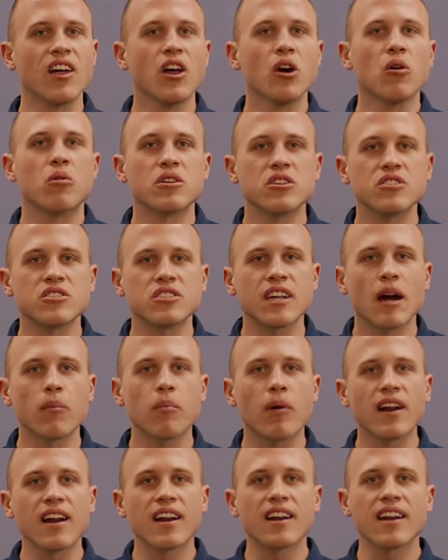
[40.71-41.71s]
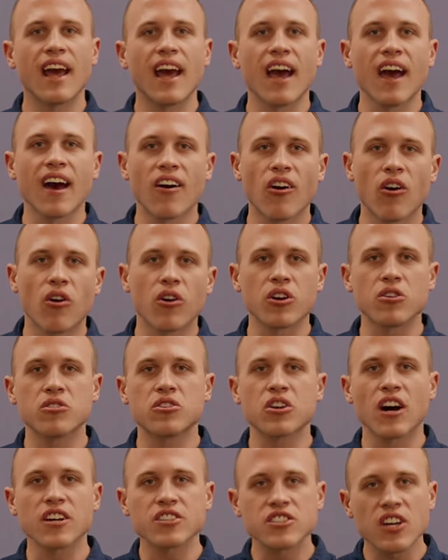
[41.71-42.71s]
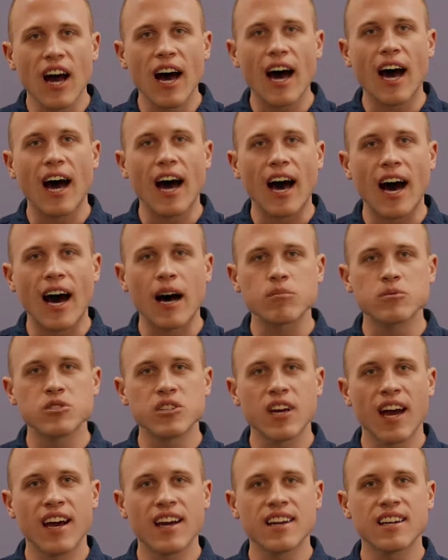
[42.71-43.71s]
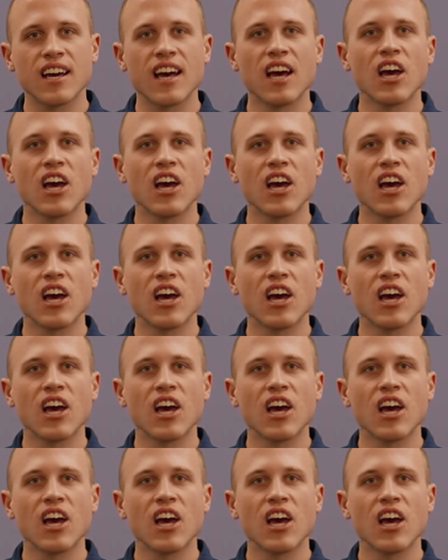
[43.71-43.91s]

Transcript: When you step on a nail or you touch a hot object,